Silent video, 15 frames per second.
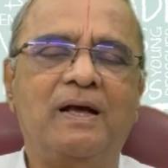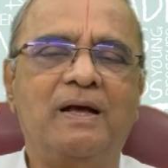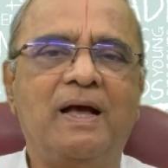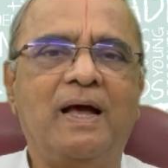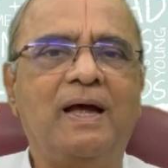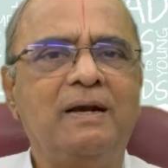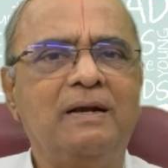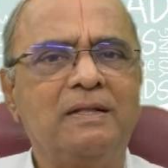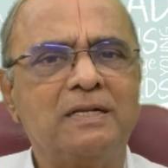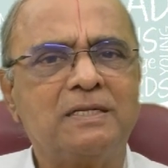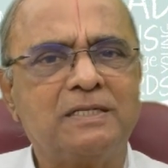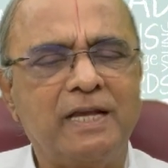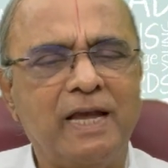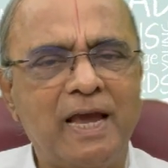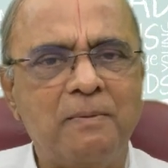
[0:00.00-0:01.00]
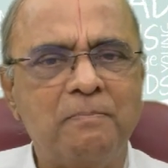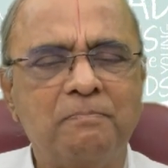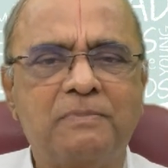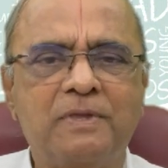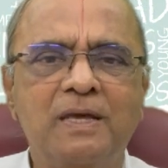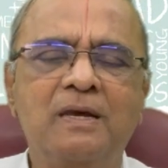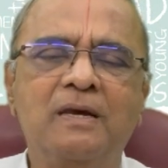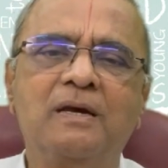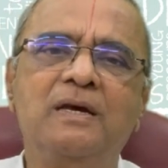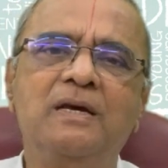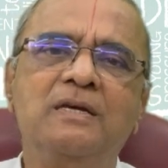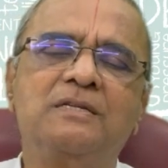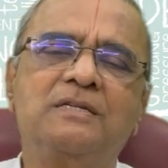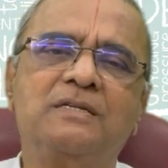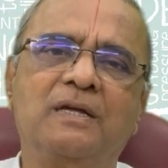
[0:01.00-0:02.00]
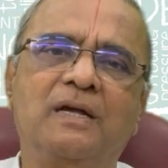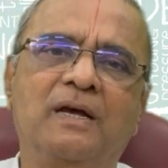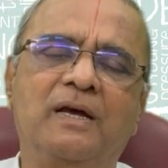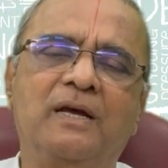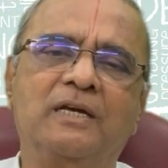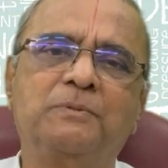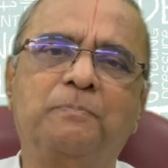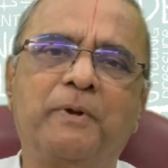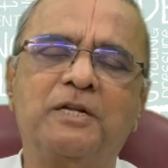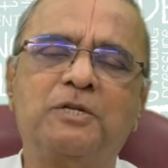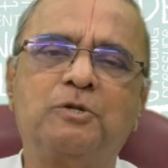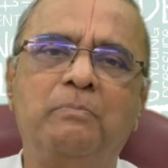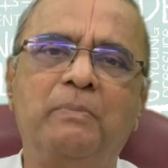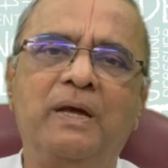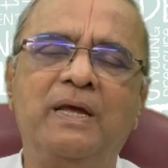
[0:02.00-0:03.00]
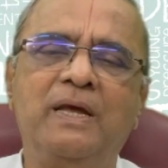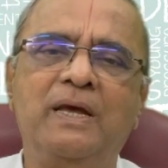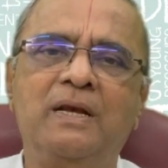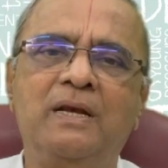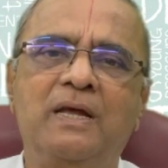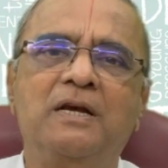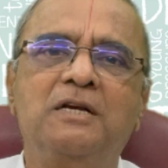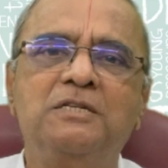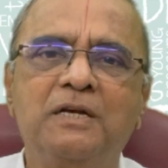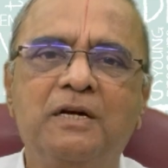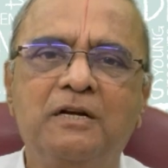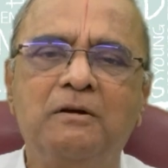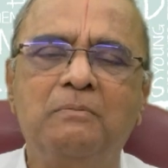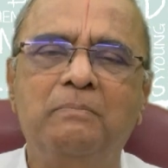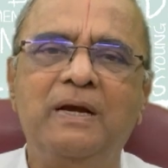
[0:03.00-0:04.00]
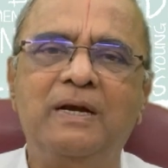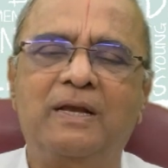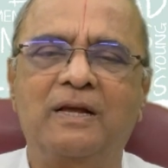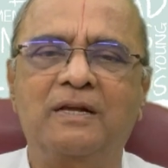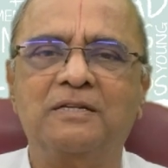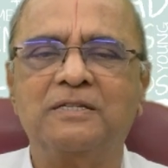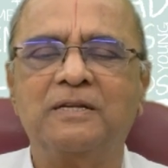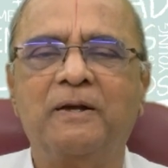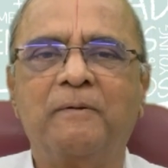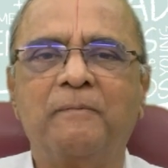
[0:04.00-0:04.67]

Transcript: And the same thing is uh, expressed to me in executive meetings.